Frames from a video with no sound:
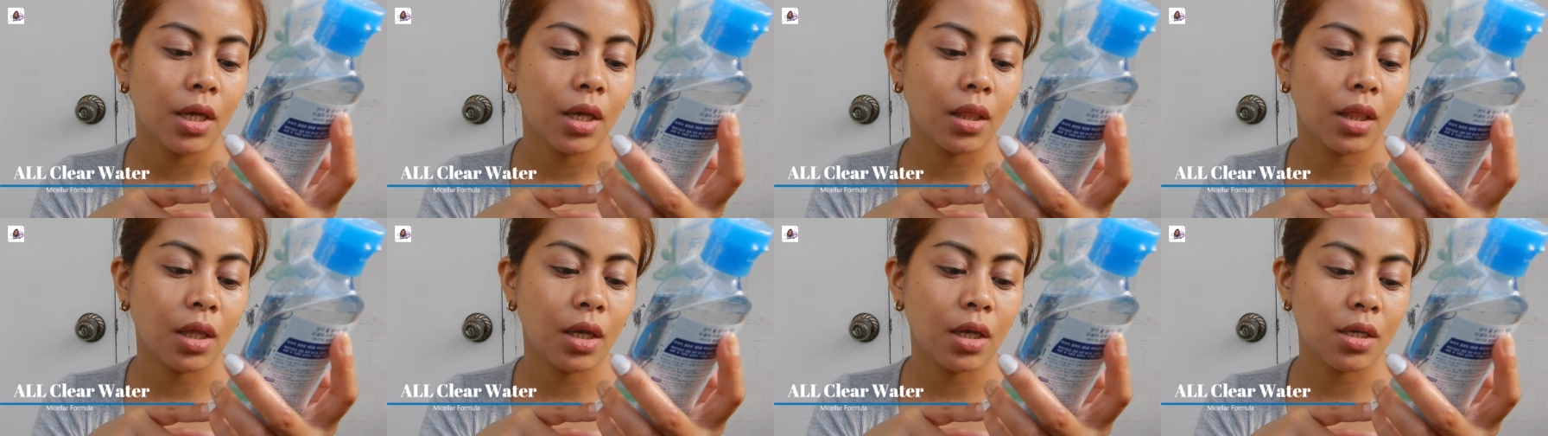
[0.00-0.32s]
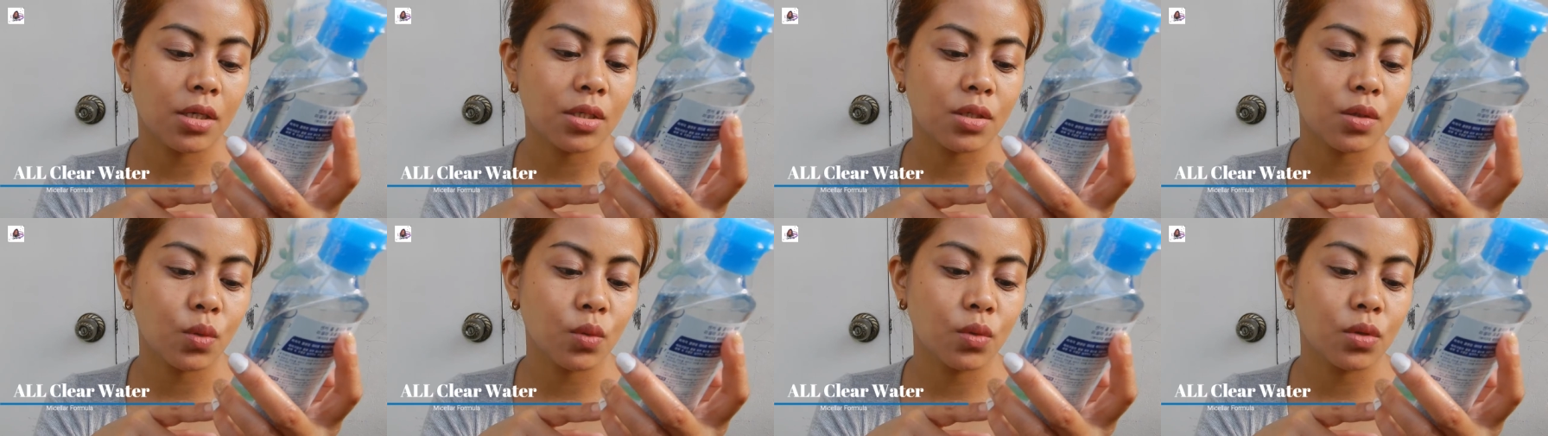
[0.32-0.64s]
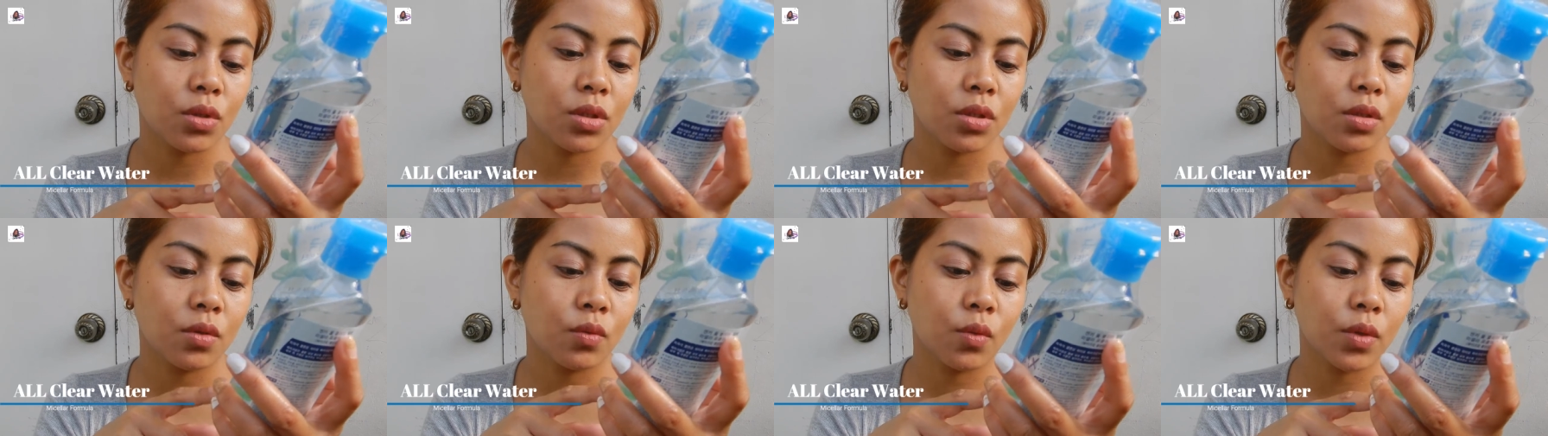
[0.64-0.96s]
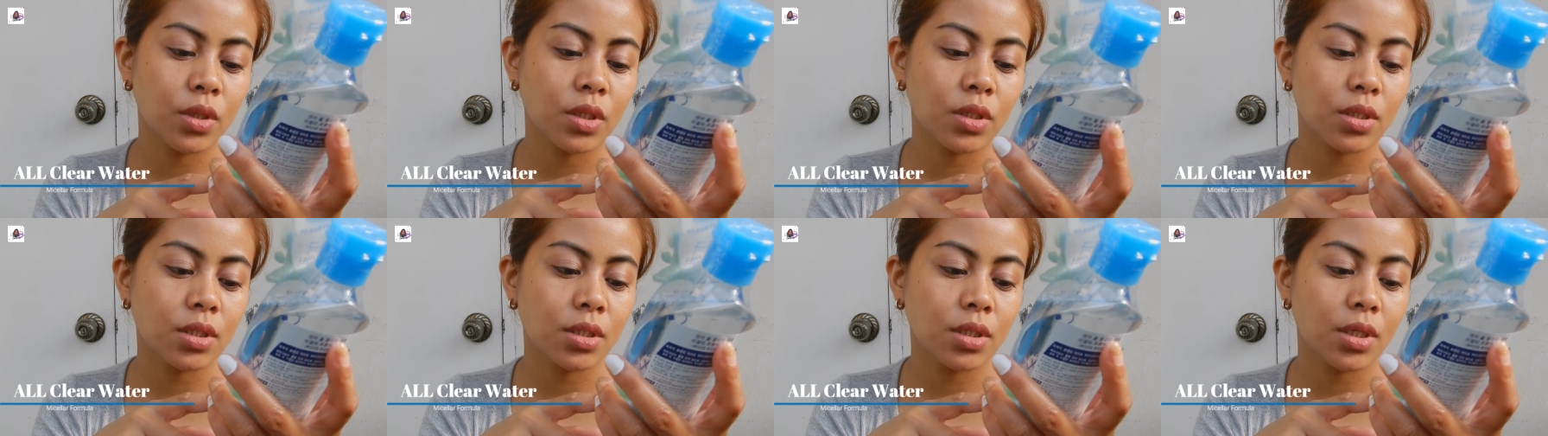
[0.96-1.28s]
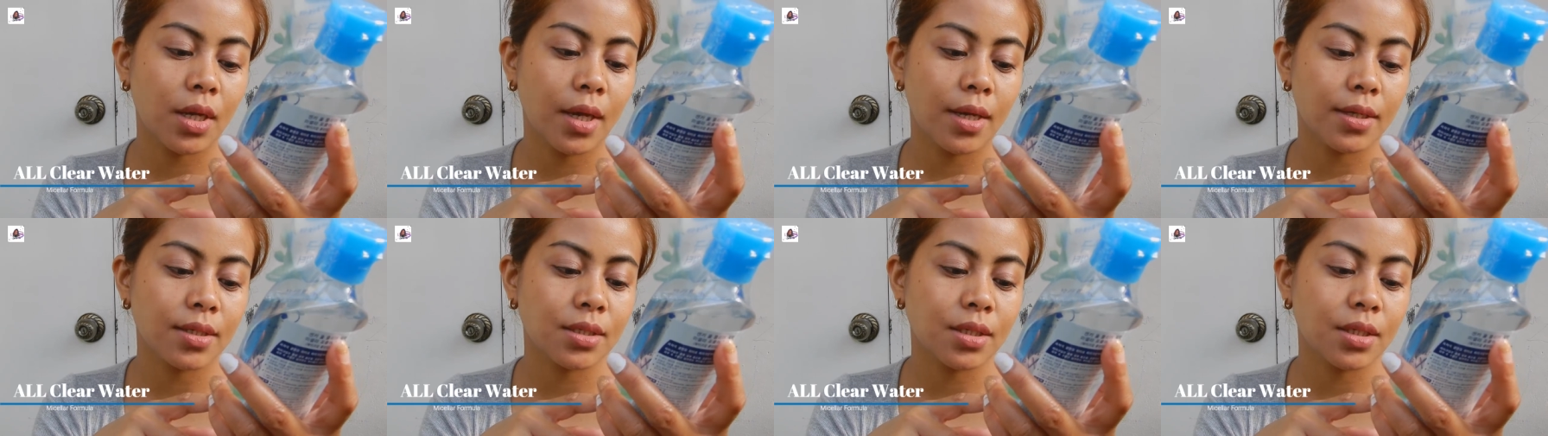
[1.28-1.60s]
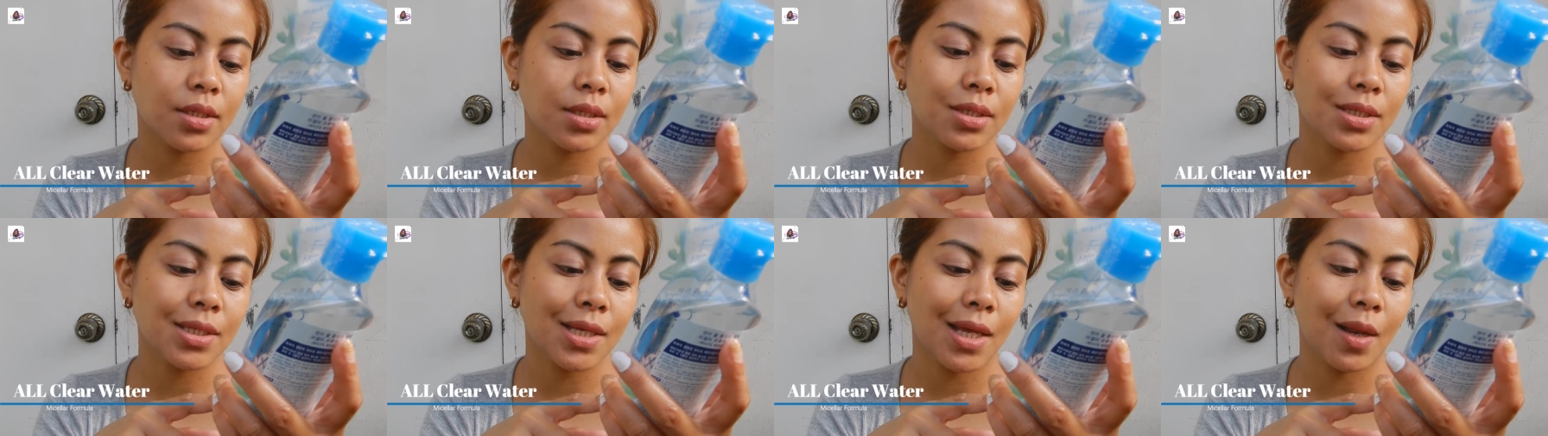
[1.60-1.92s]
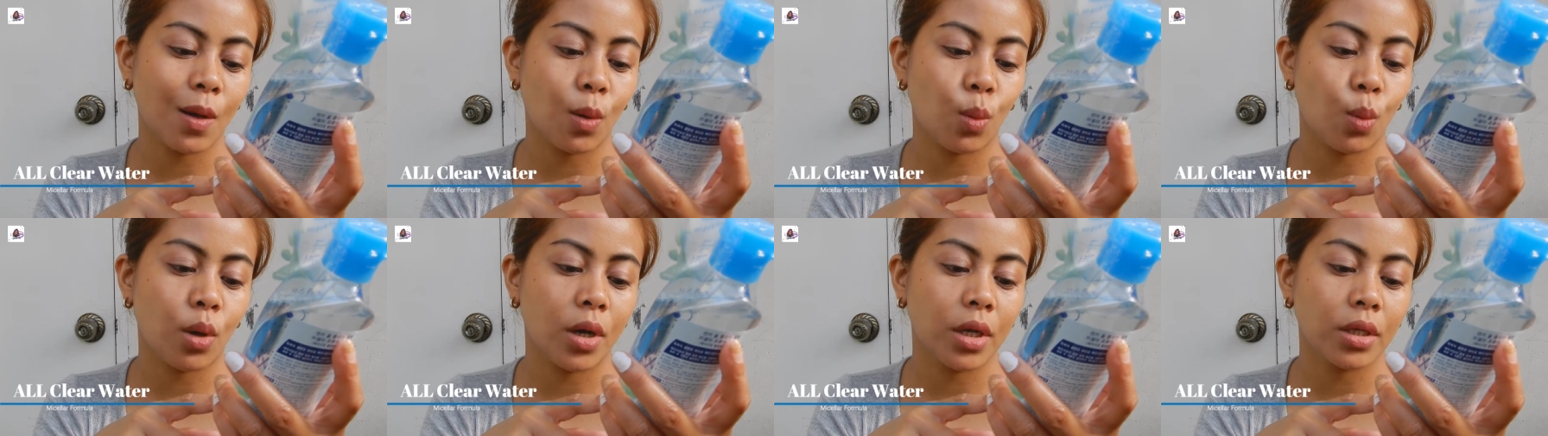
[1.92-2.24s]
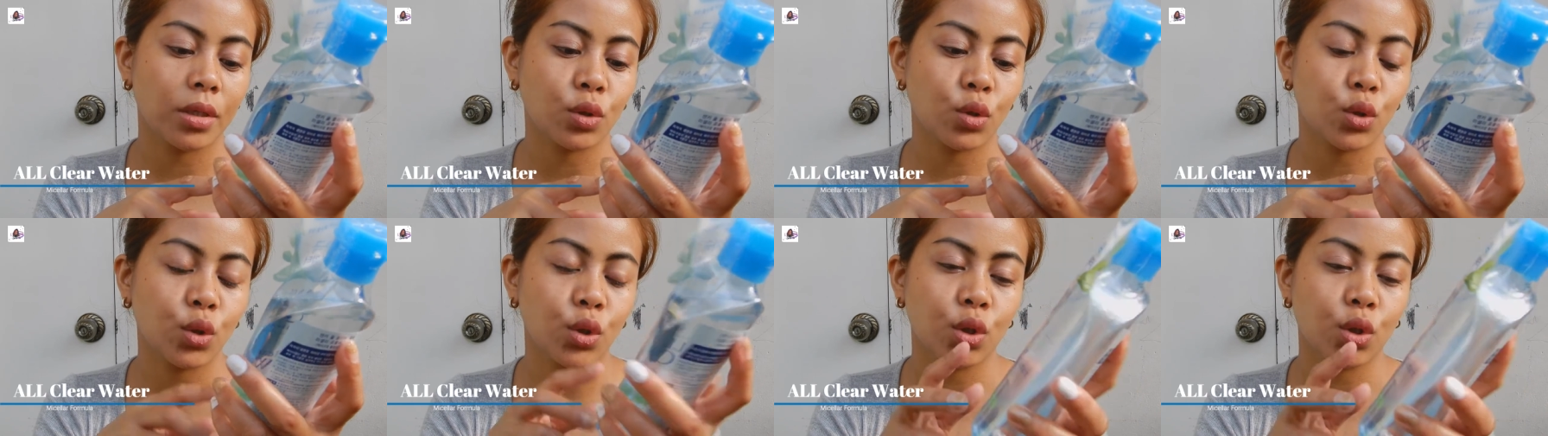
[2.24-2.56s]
it has Uji green tea essence and white